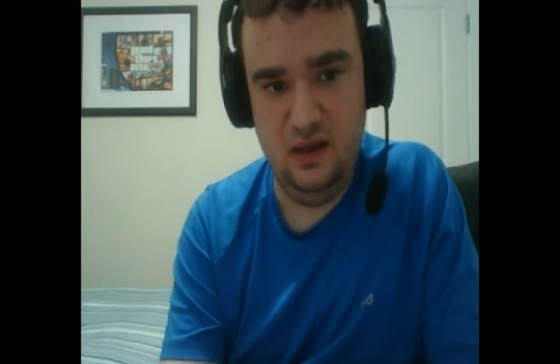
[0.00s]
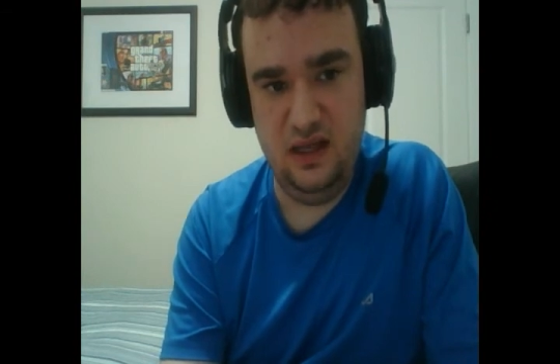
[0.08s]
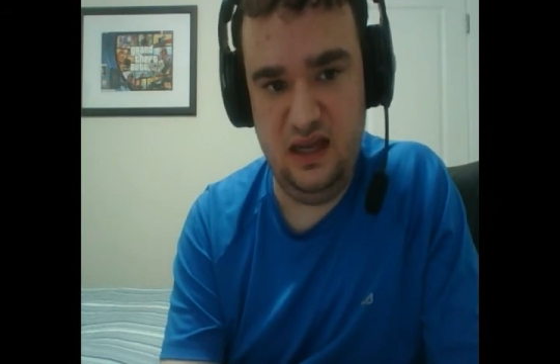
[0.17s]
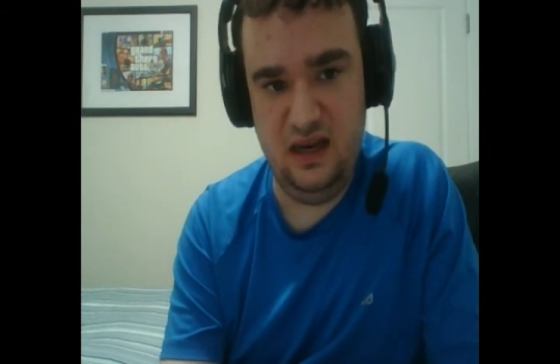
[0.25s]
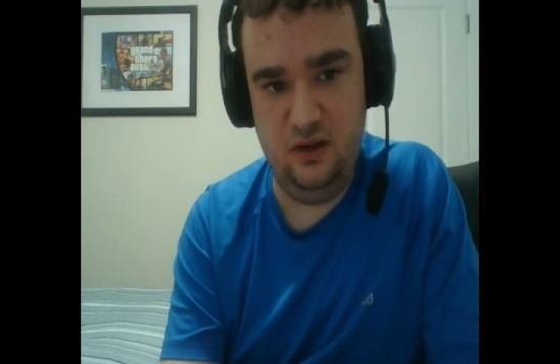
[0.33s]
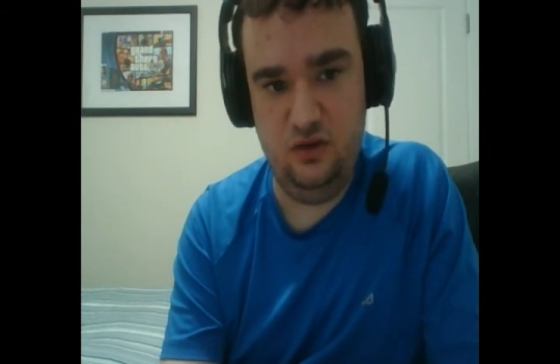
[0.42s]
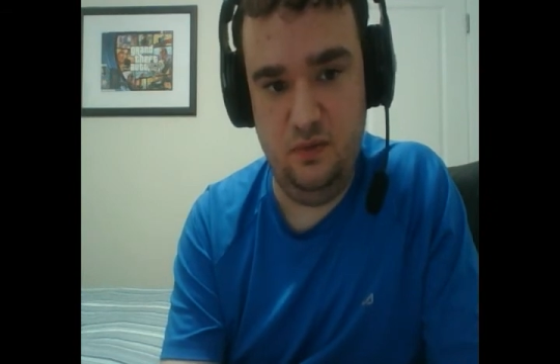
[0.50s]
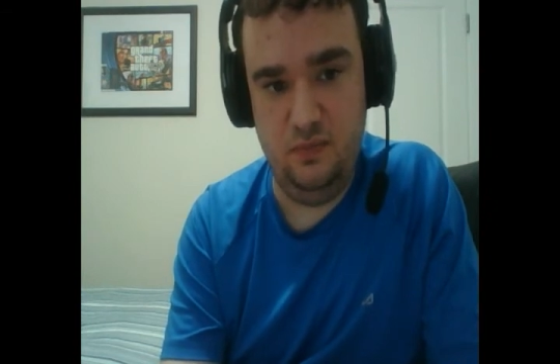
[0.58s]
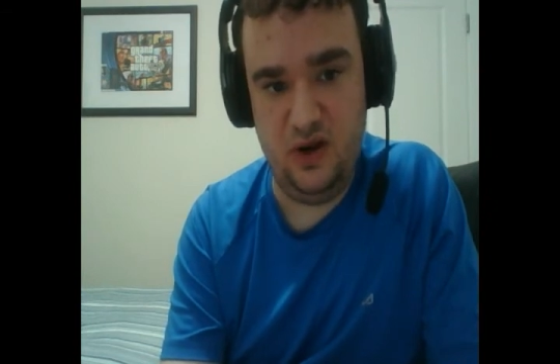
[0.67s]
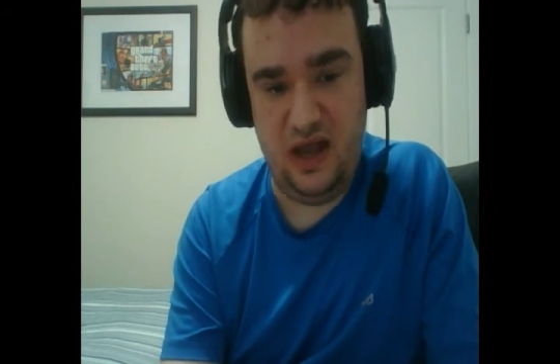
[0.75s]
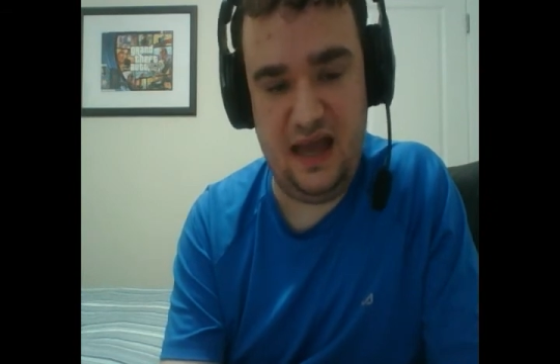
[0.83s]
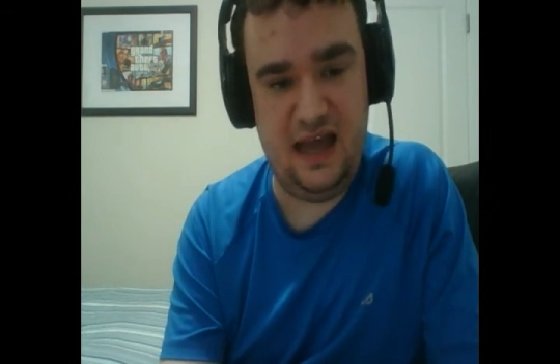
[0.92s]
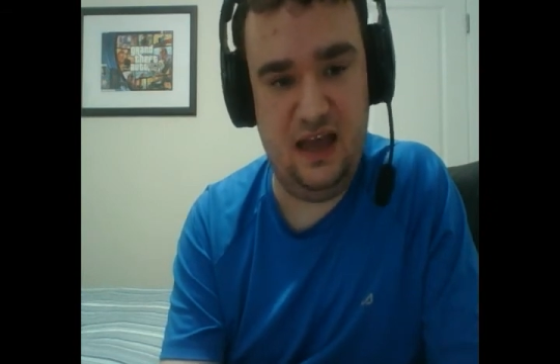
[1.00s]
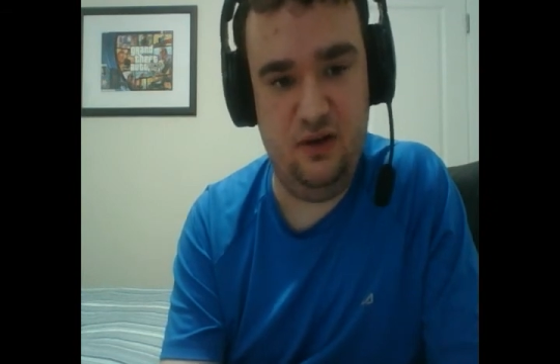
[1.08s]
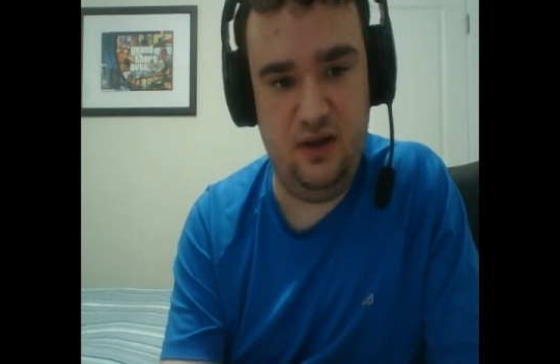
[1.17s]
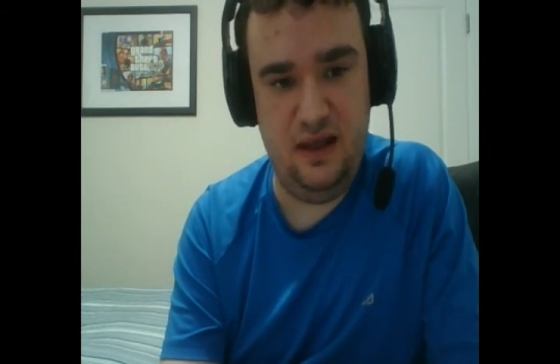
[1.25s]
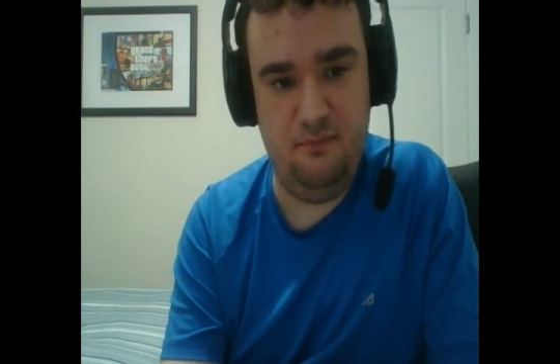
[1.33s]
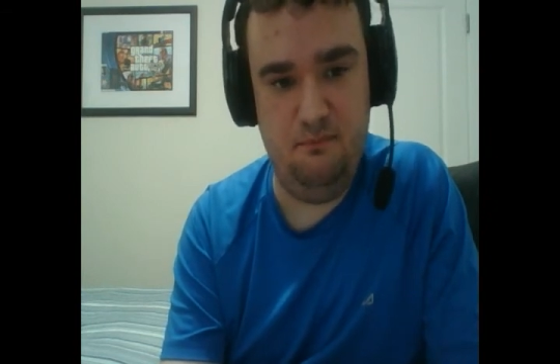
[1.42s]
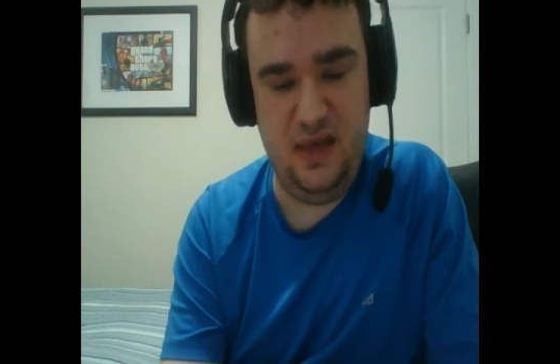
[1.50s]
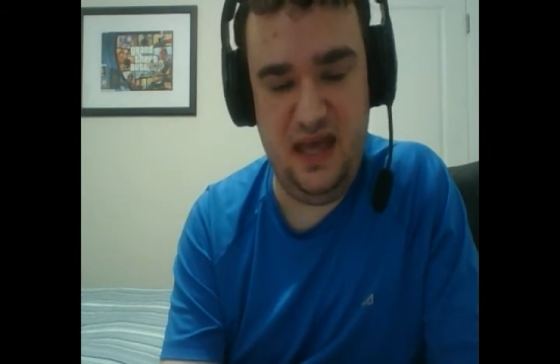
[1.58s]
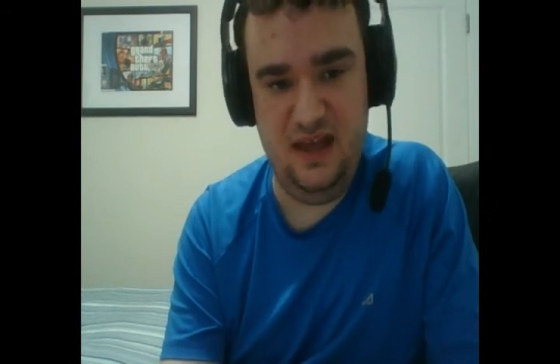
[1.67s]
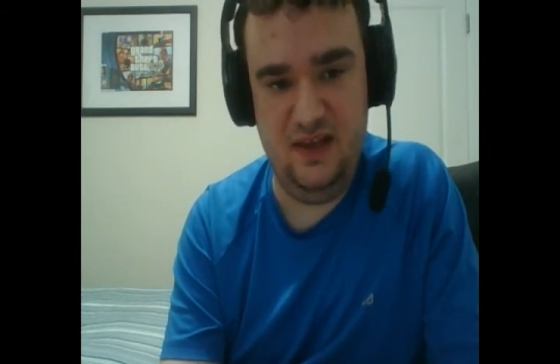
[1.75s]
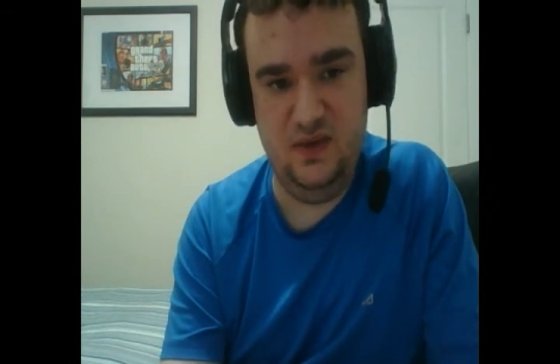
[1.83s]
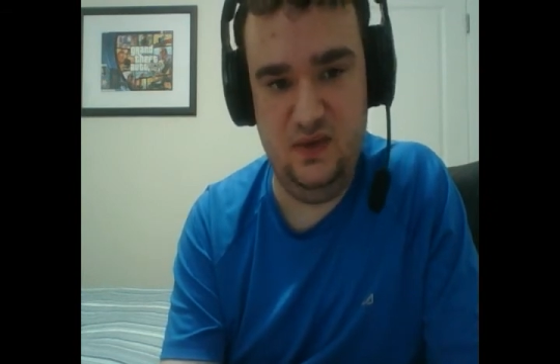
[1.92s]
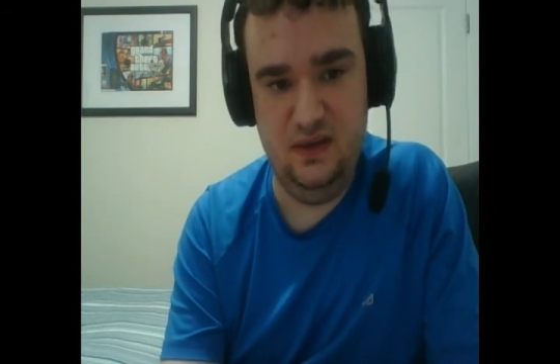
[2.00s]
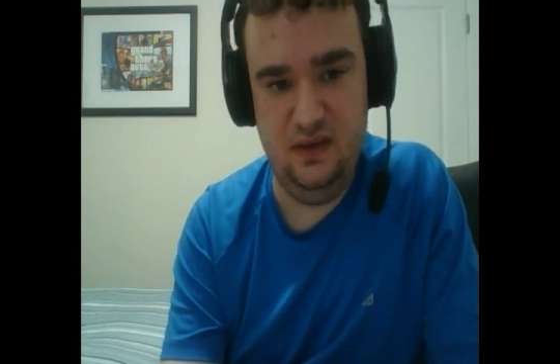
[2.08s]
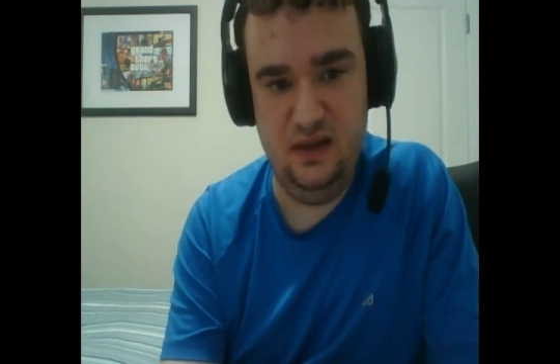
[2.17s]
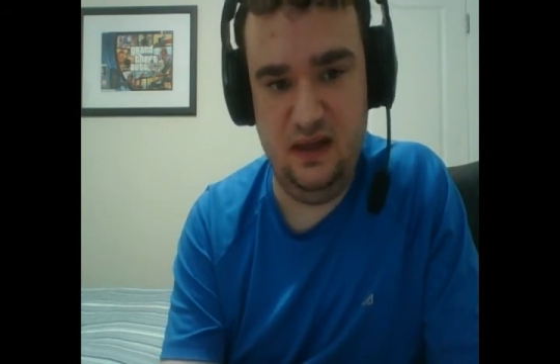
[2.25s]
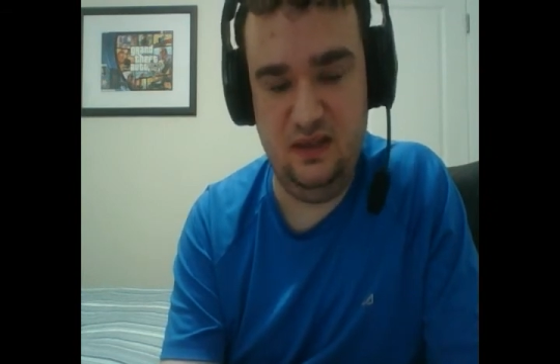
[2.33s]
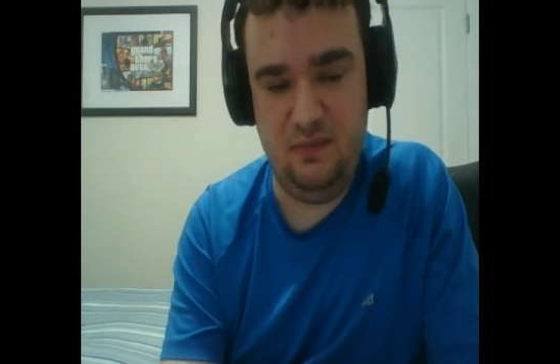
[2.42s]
getting super angry and pissed at